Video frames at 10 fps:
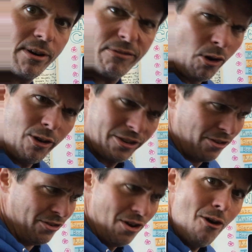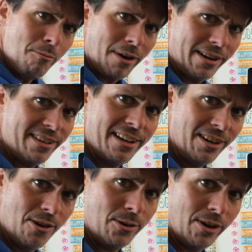but of course nobody can
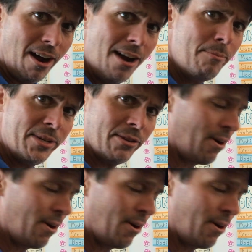go to Omni